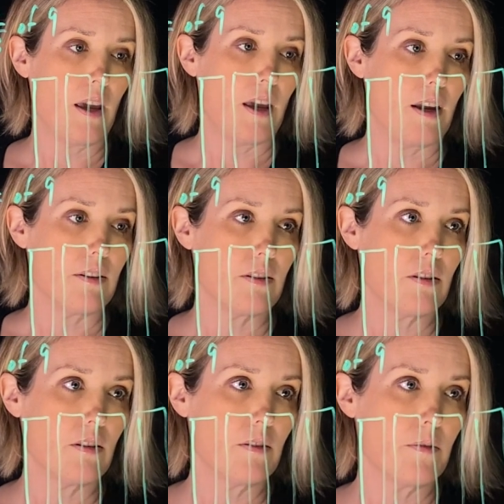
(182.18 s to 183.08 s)

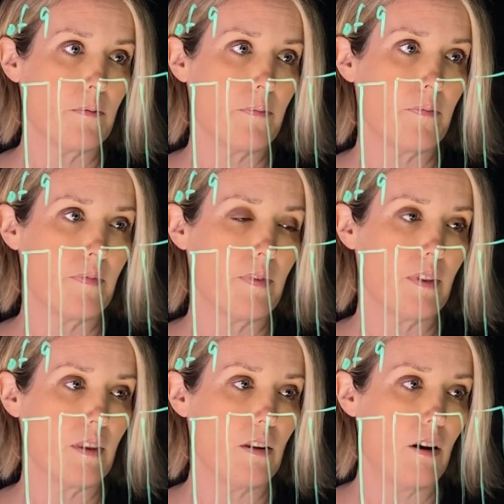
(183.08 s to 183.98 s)
8,
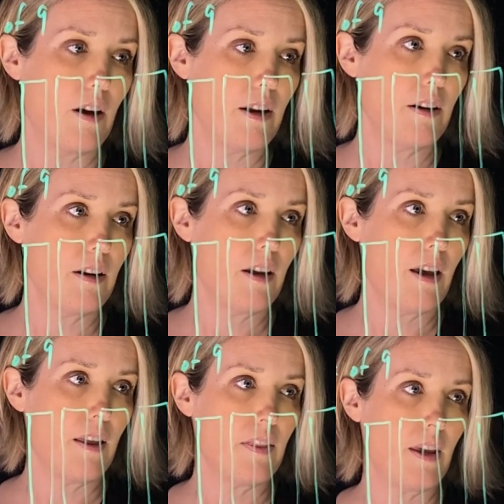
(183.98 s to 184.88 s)
9.
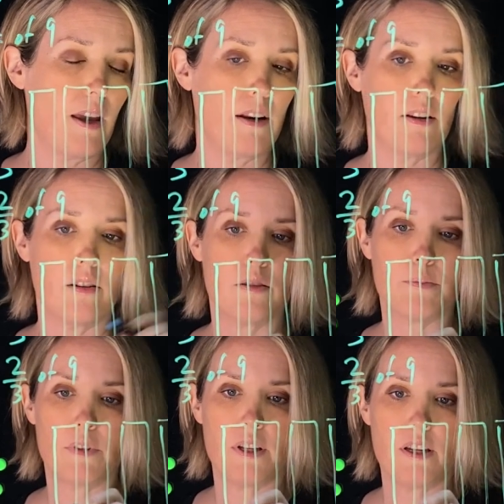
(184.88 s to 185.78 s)
And then you
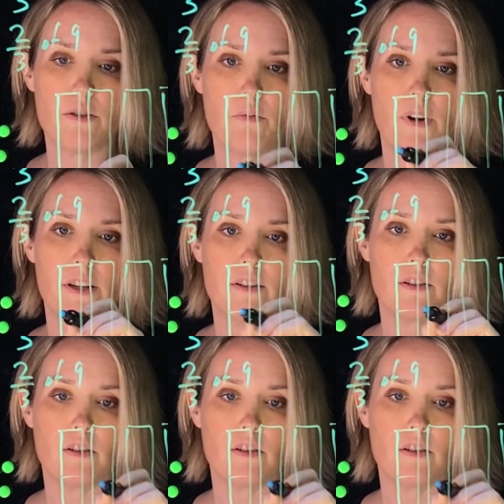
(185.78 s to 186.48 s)
split each one into